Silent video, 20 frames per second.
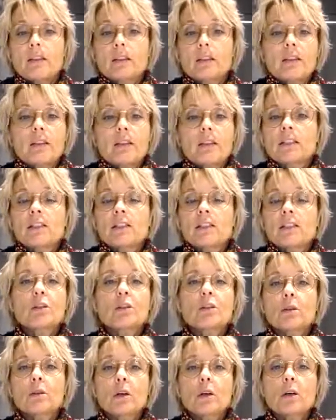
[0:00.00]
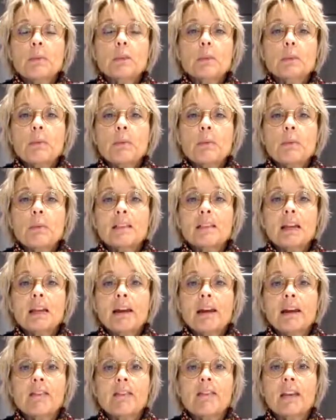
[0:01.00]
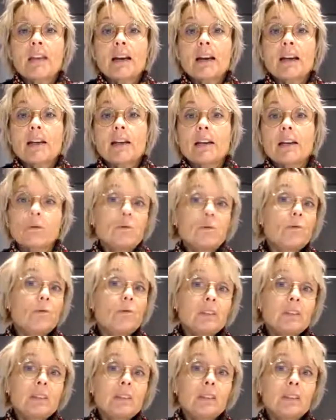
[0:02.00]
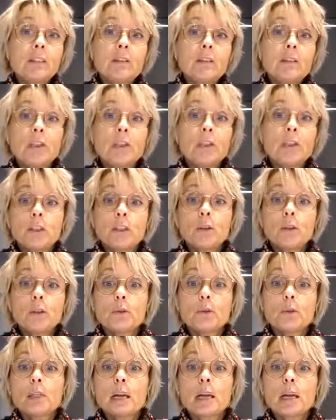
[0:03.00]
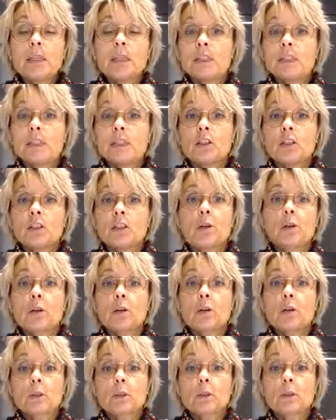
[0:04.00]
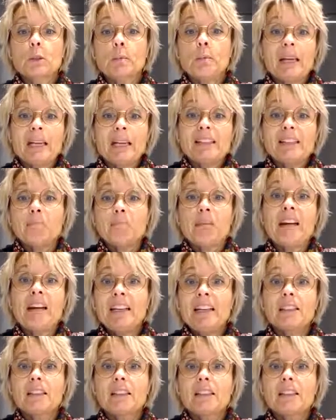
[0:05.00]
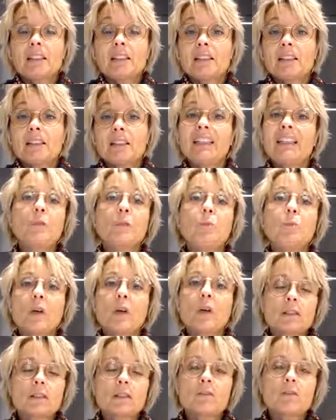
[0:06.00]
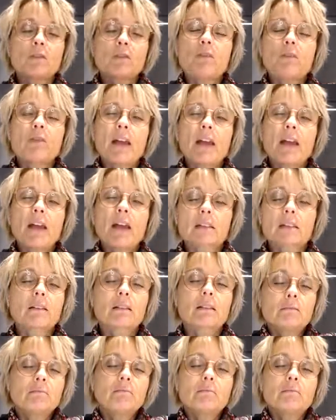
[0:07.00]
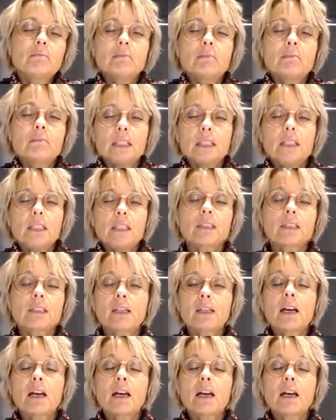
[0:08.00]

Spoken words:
that just took up space and that I didn't really use. I mean, it just took up place and it wasn't that neat.